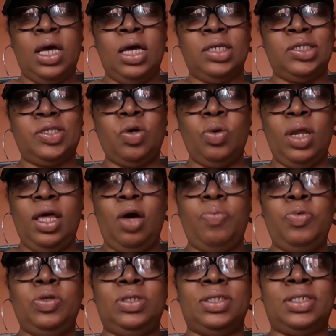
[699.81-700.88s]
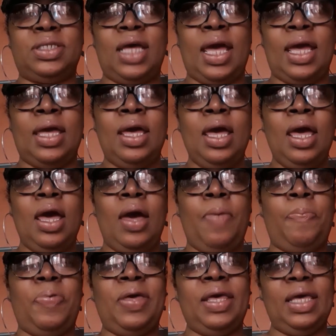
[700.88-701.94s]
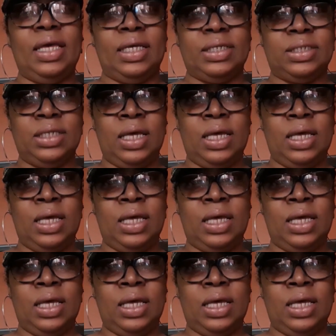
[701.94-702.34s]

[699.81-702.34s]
That's going to help you to stay peace.